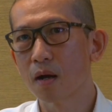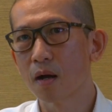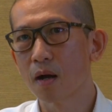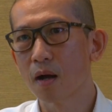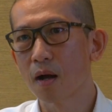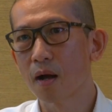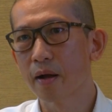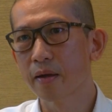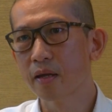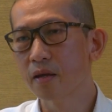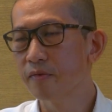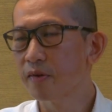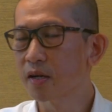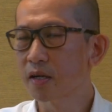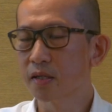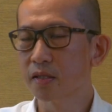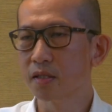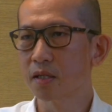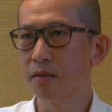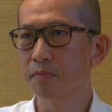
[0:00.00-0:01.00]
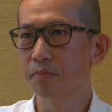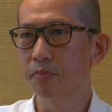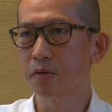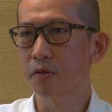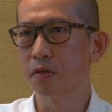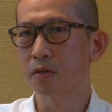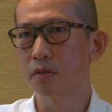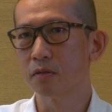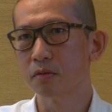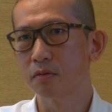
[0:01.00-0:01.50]
I give an
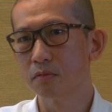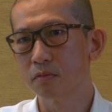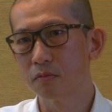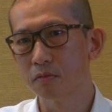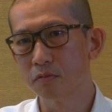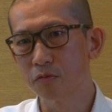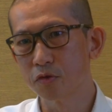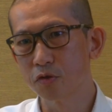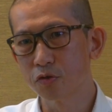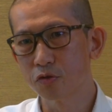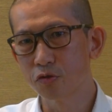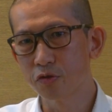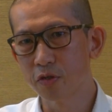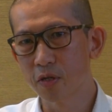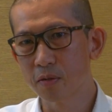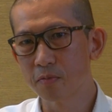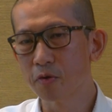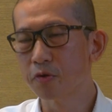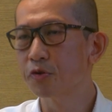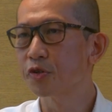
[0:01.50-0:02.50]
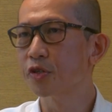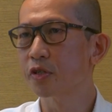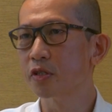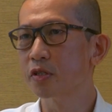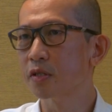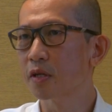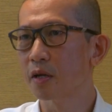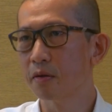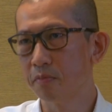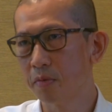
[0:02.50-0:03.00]
example. Today, Mauritius
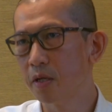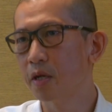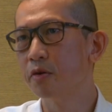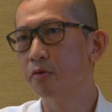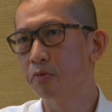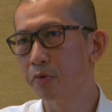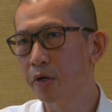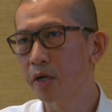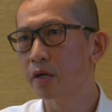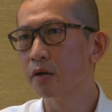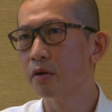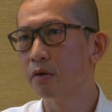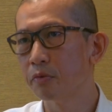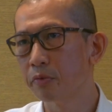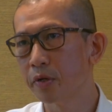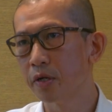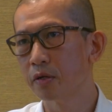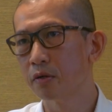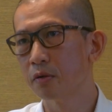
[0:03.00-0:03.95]
can be a real